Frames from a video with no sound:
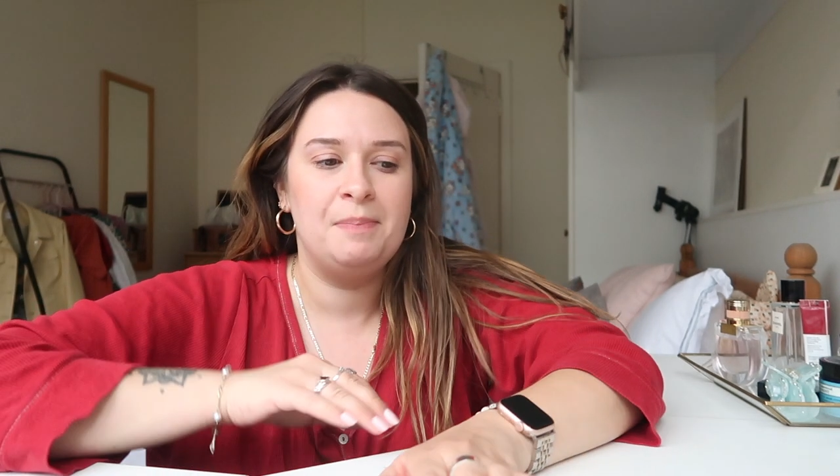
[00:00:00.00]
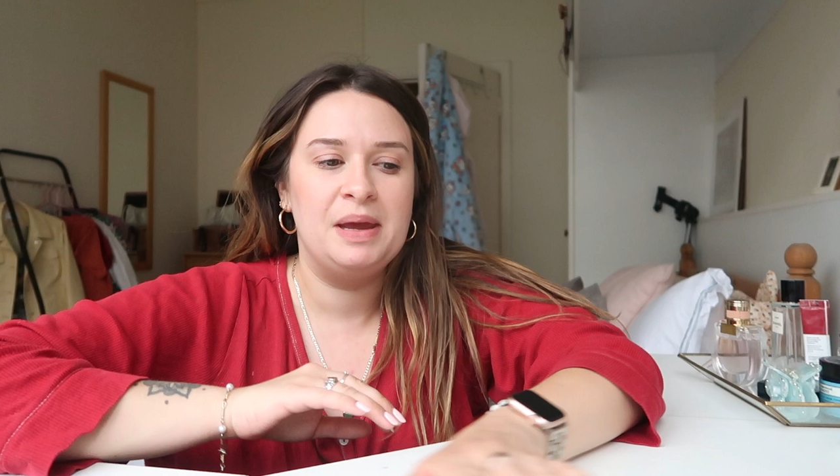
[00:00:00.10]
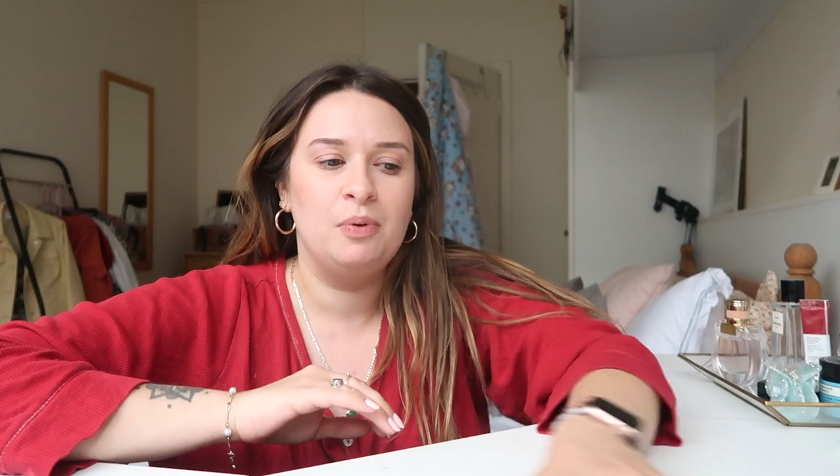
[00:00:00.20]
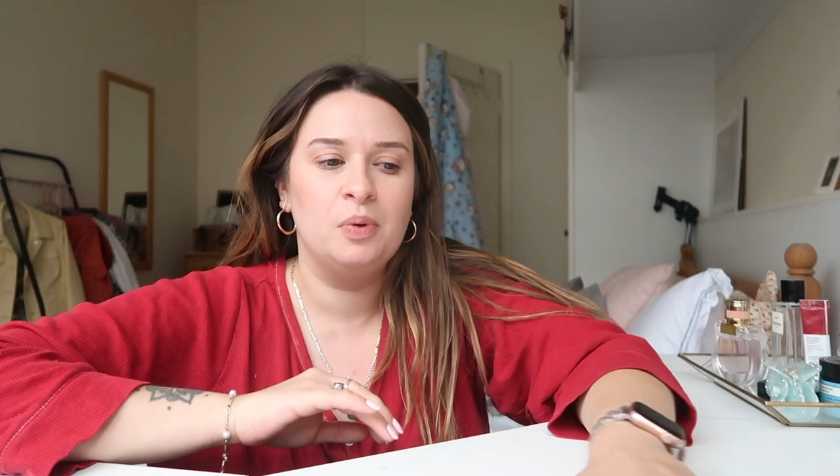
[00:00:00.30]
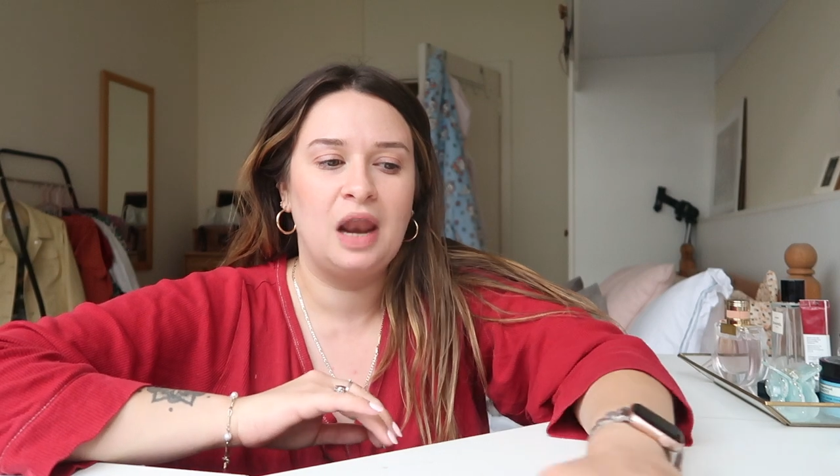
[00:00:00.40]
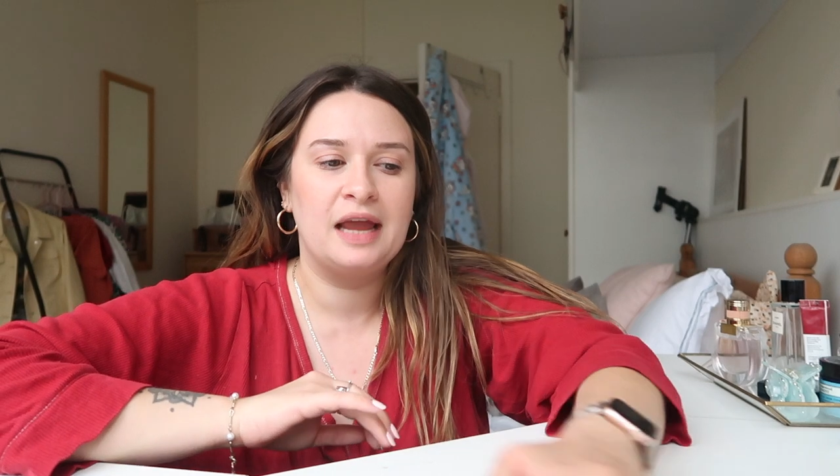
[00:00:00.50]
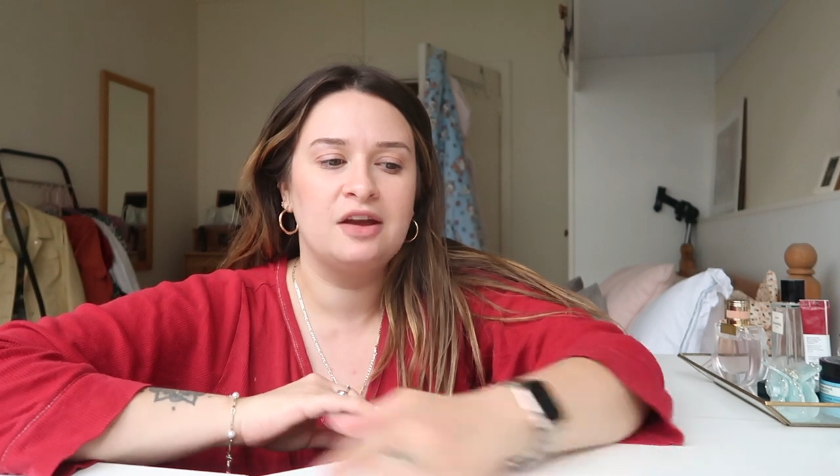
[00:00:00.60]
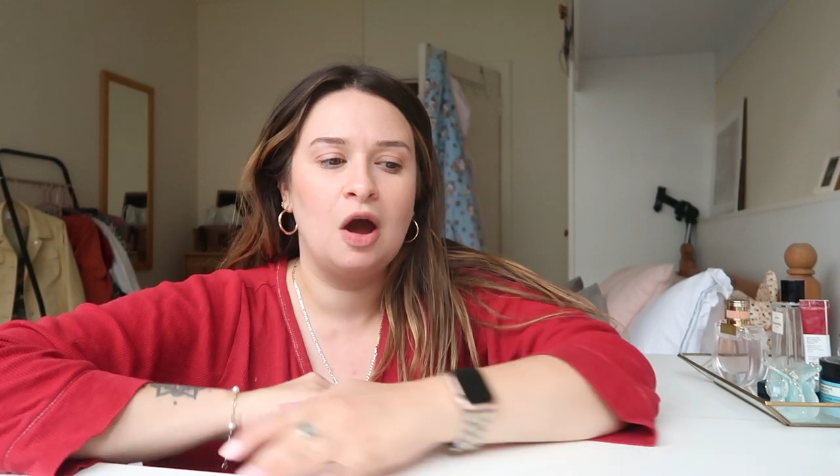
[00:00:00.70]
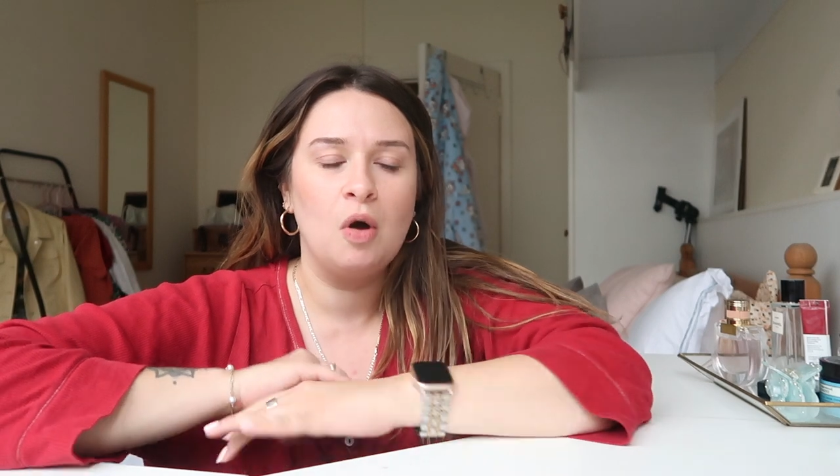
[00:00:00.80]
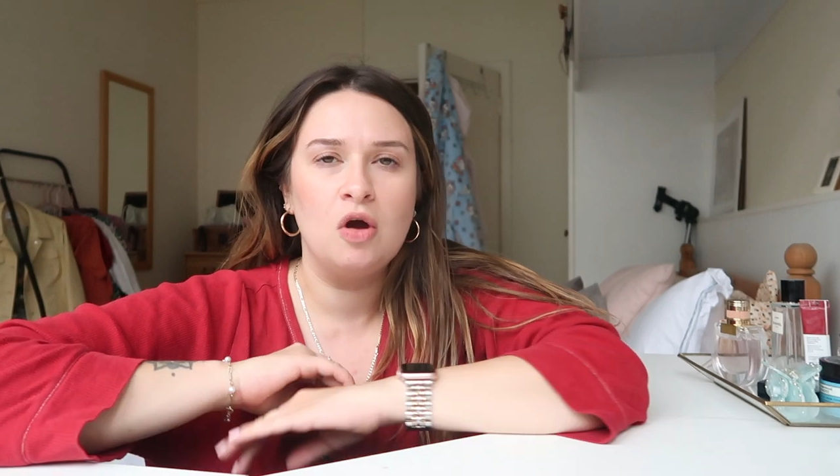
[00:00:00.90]
people would
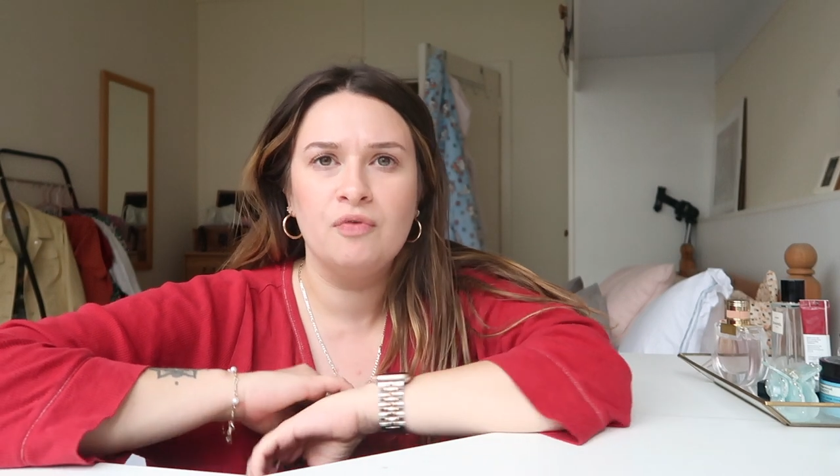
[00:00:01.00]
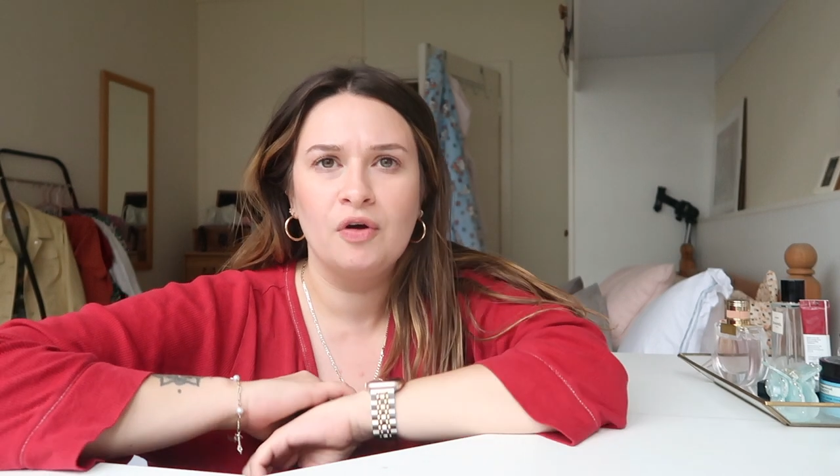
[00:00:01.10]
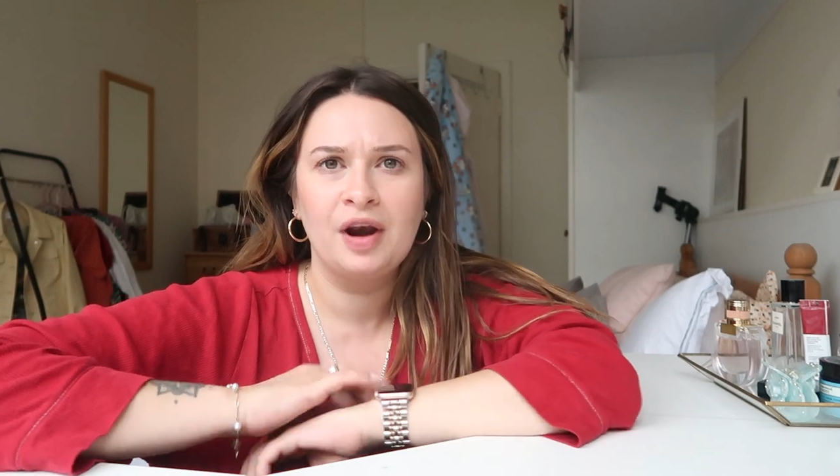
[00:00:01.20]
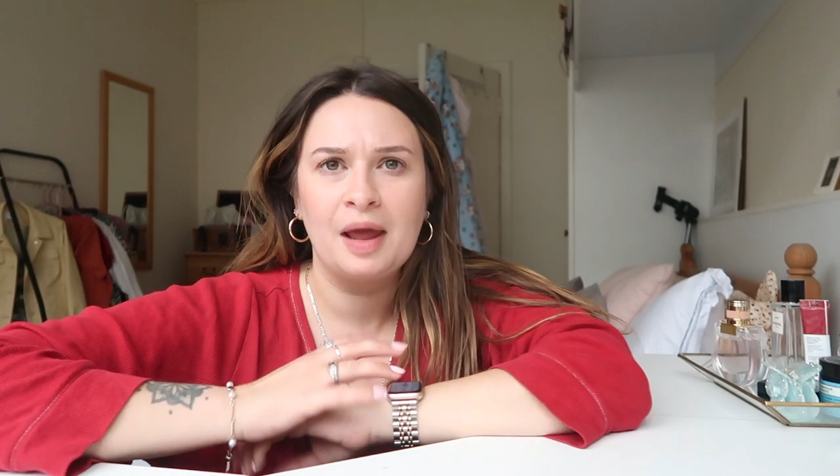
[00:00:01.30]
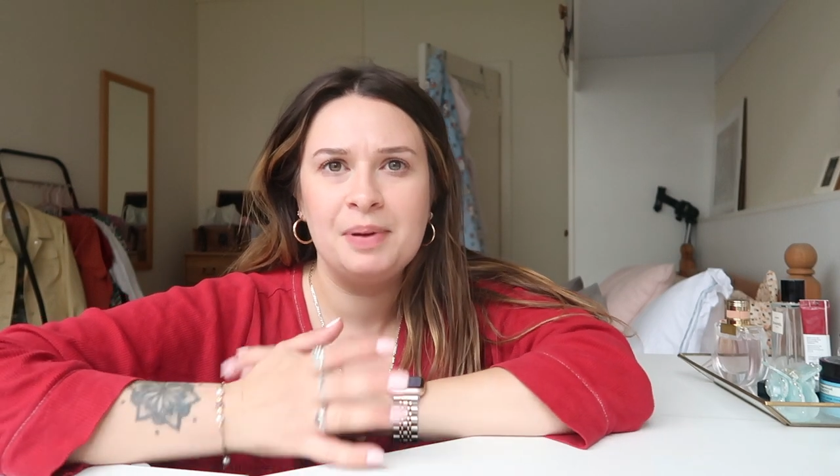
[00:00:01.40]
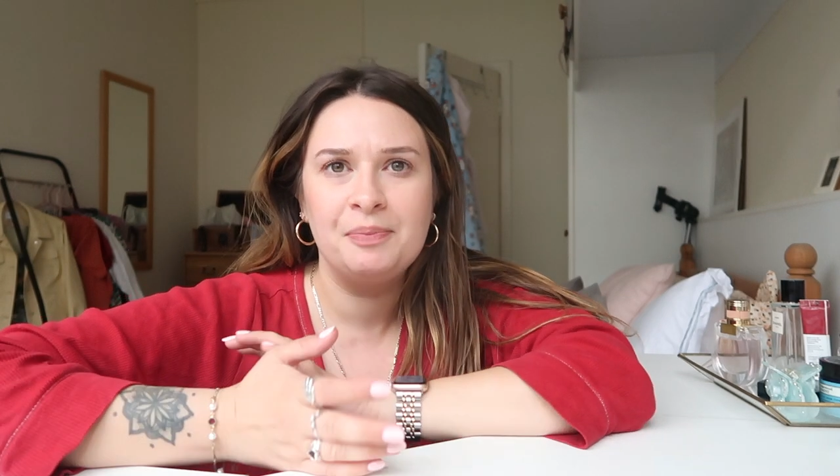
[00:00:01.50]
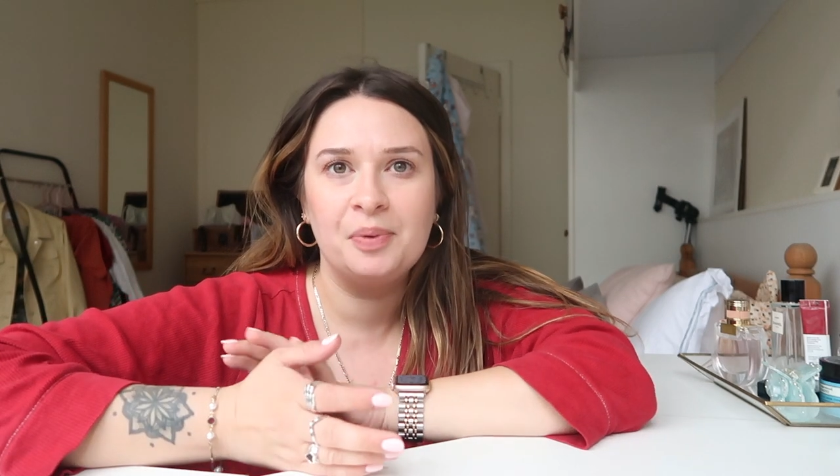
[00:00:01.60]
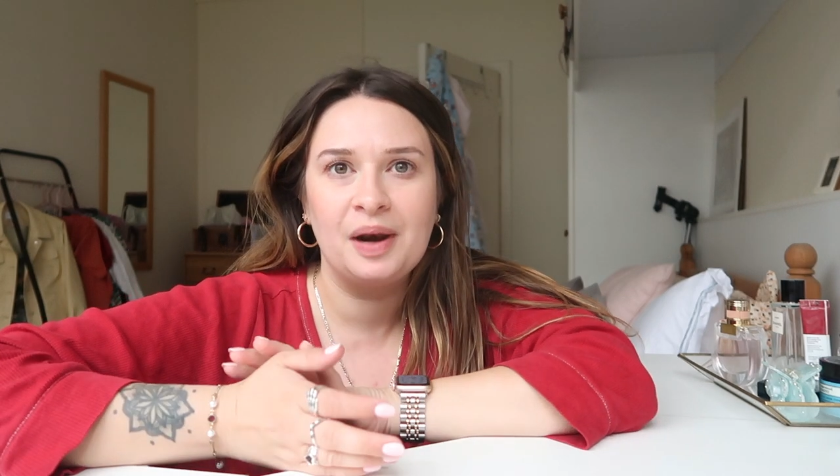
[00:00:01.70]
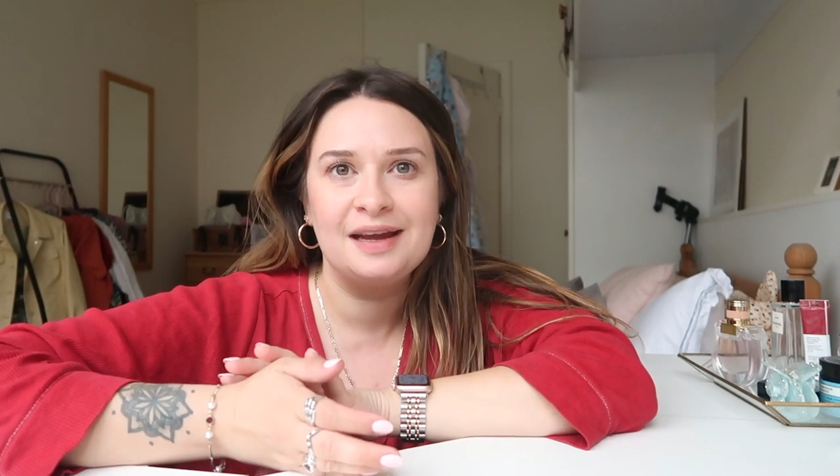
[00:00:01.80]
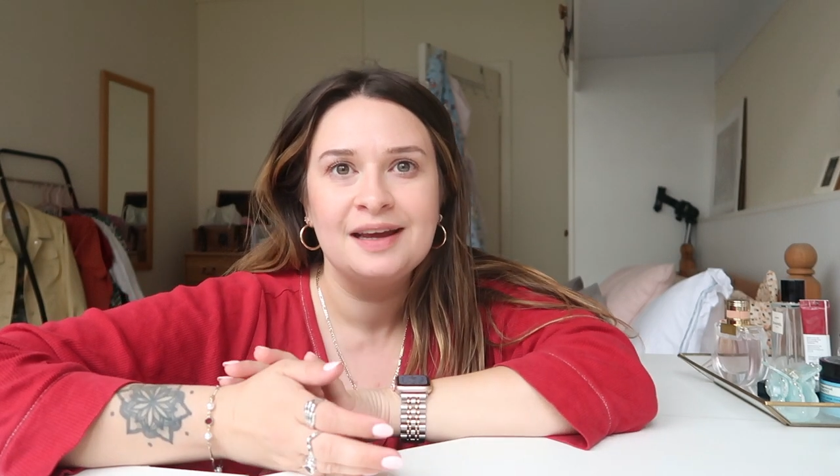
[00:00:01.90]
like go over and like people
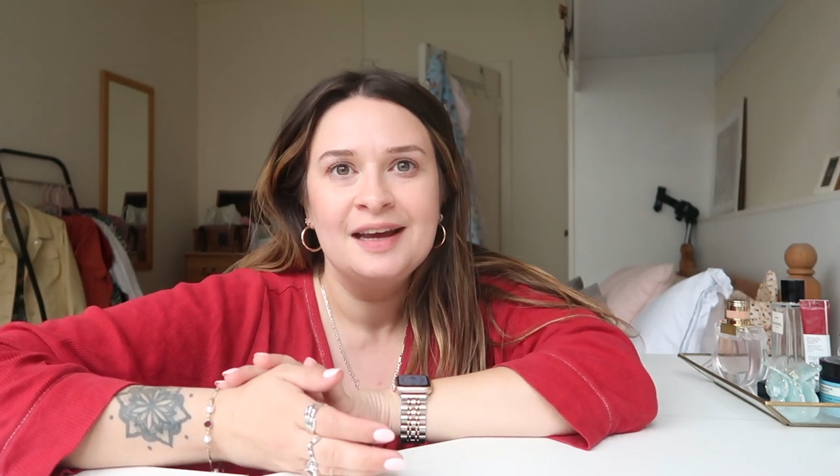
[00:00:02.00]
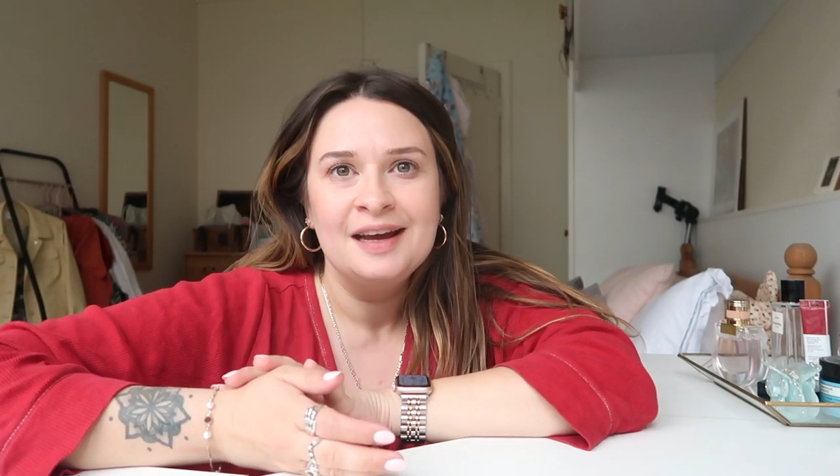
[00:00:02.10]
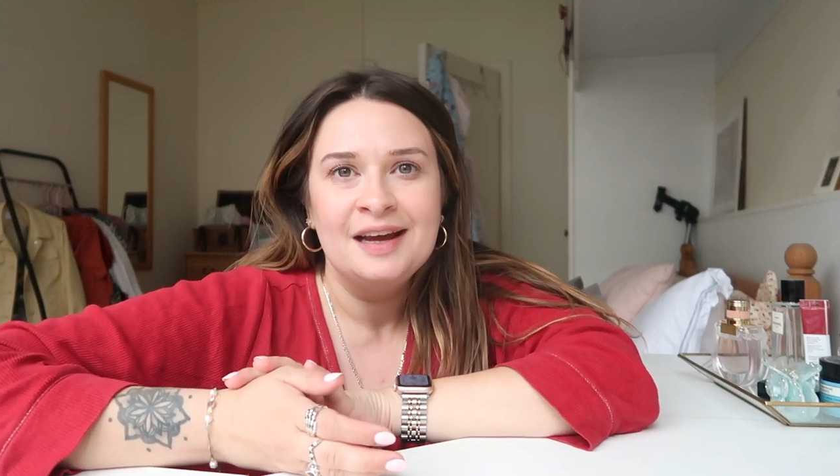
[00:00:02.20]
were like